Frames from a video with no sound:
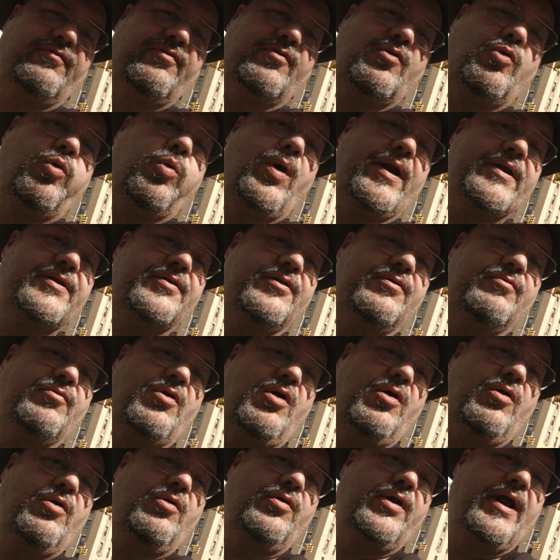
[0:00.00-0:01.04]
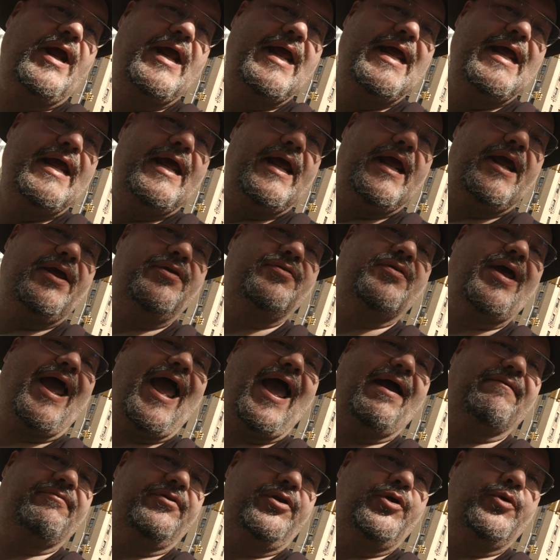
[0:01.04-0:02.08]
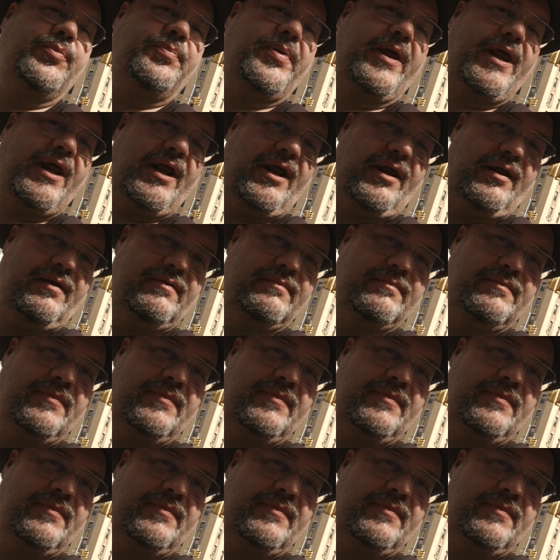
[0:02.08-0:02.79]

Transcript: Quentin Road is Avenue P.